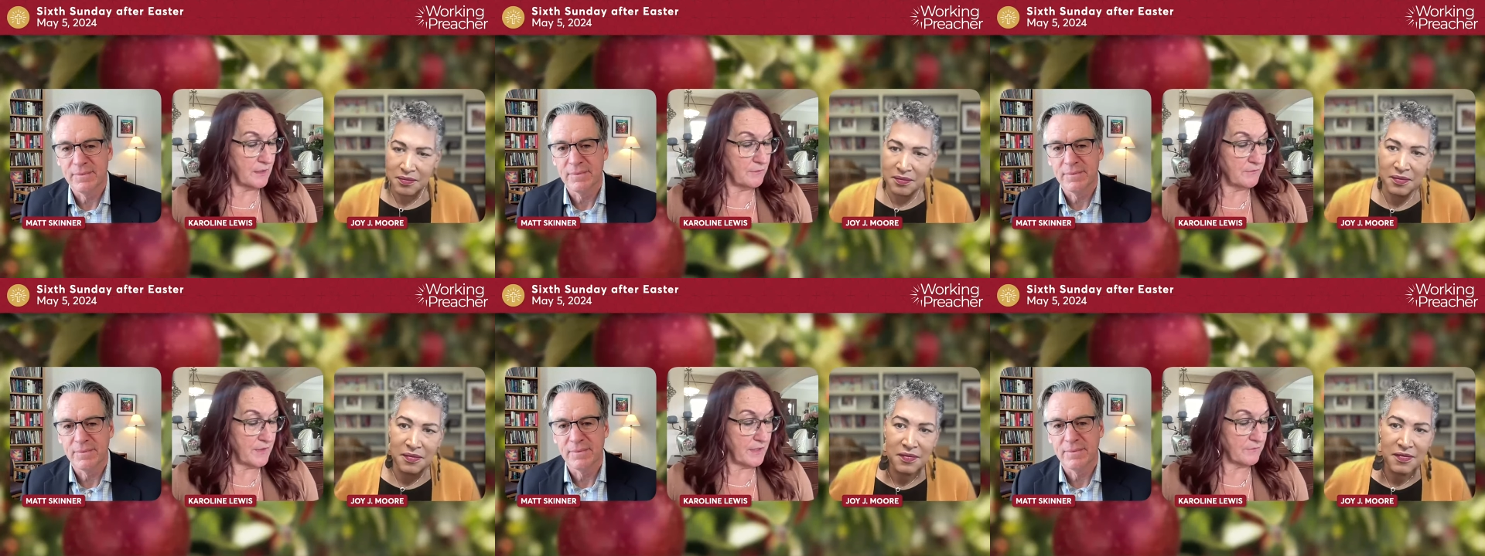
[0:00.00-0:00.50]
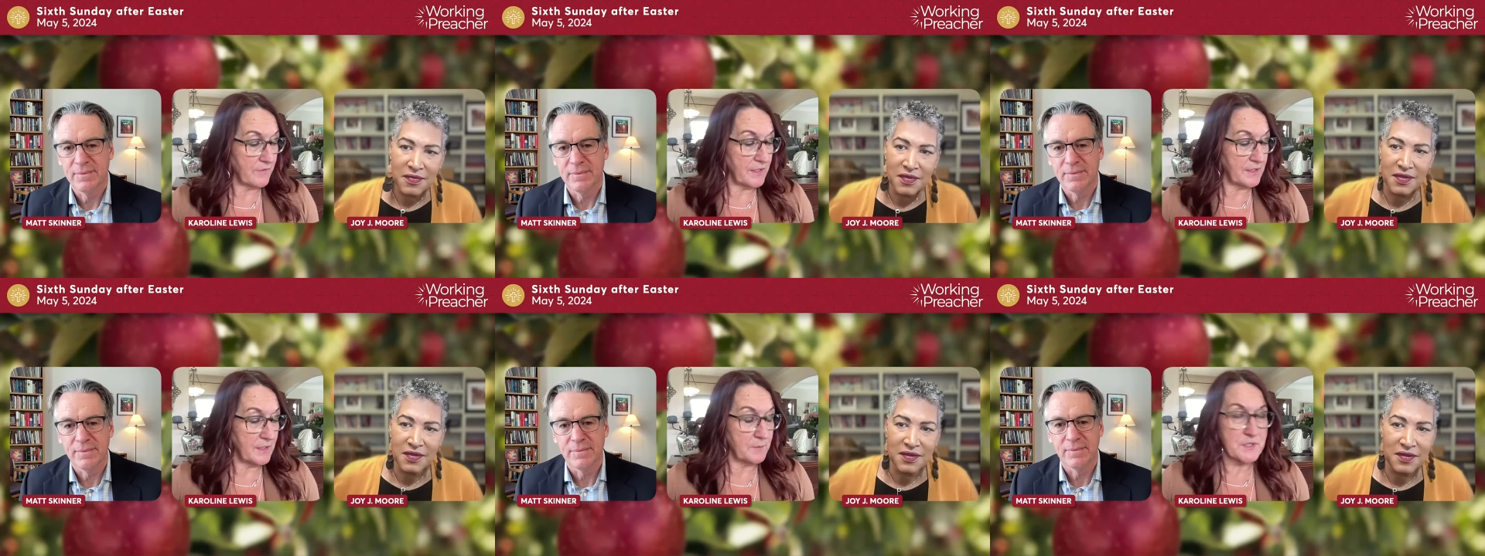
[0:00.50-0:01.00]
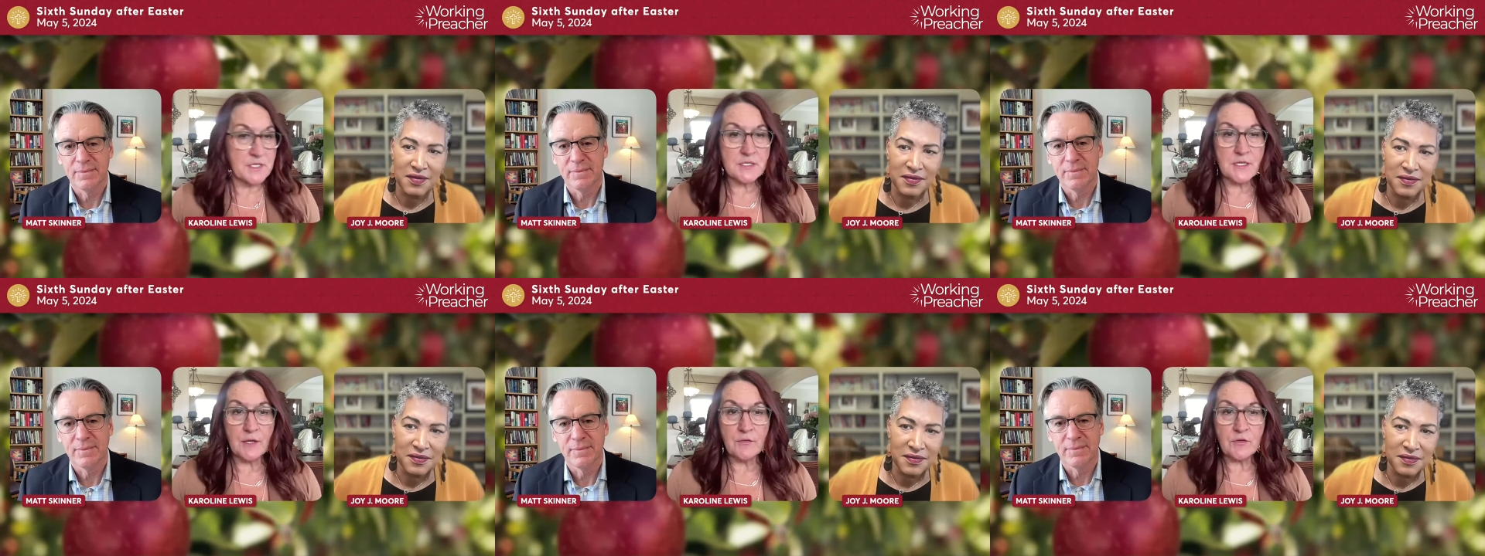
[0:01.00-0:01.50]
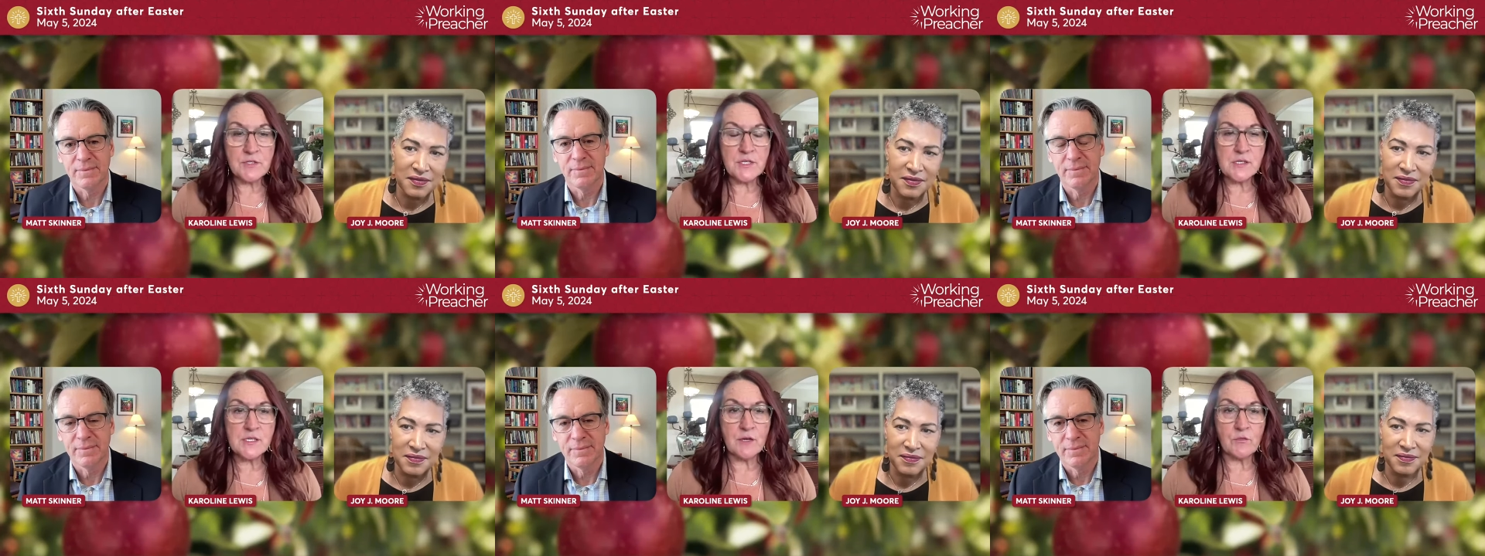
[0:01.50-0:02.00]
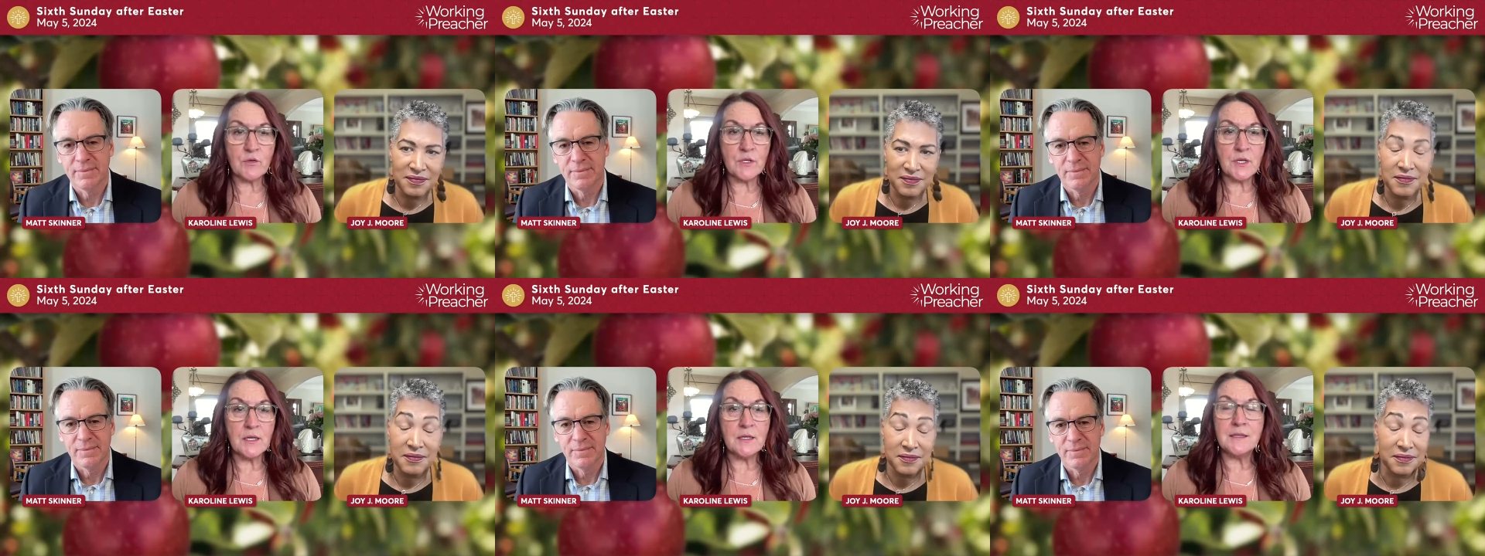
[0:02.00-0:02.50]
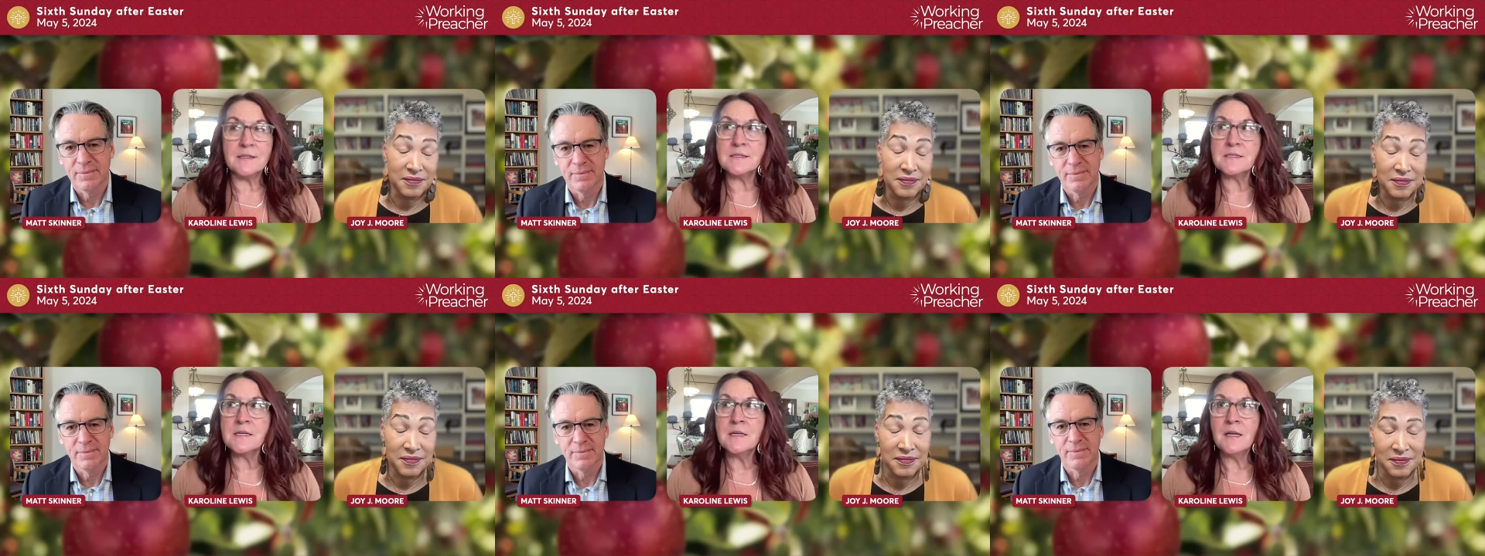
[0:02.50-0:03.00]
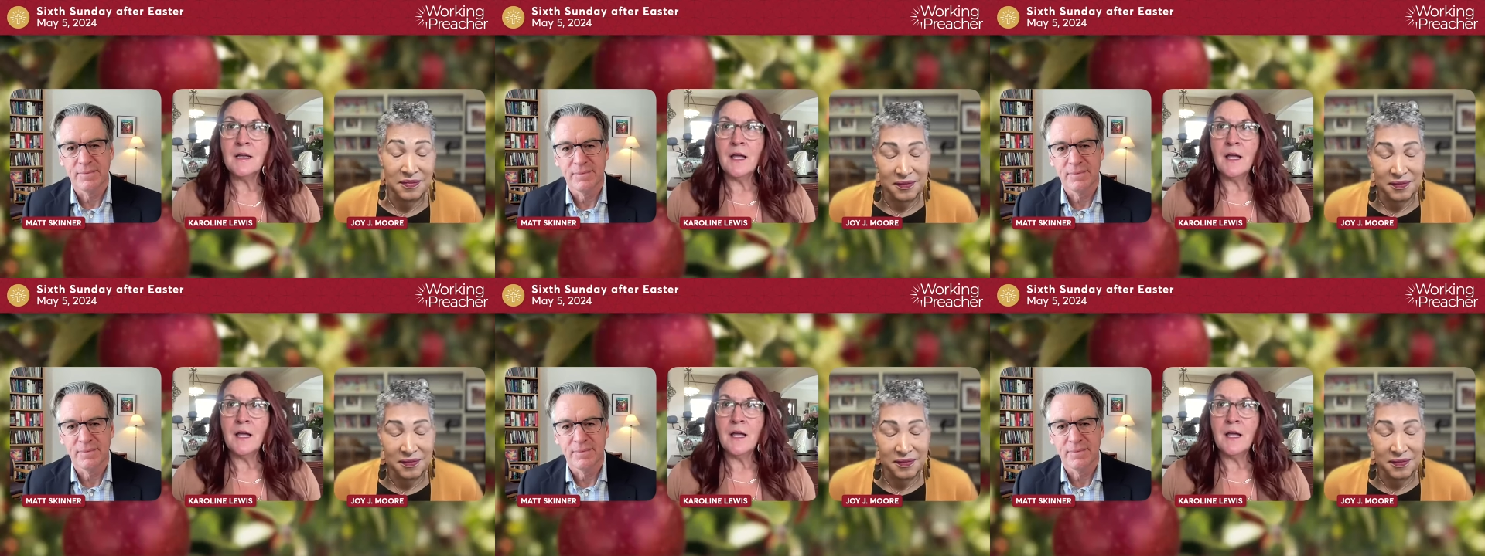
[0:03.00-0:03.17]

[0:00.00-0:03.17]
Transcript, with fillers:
Speaker 1: of they invited him to stay for t- several days,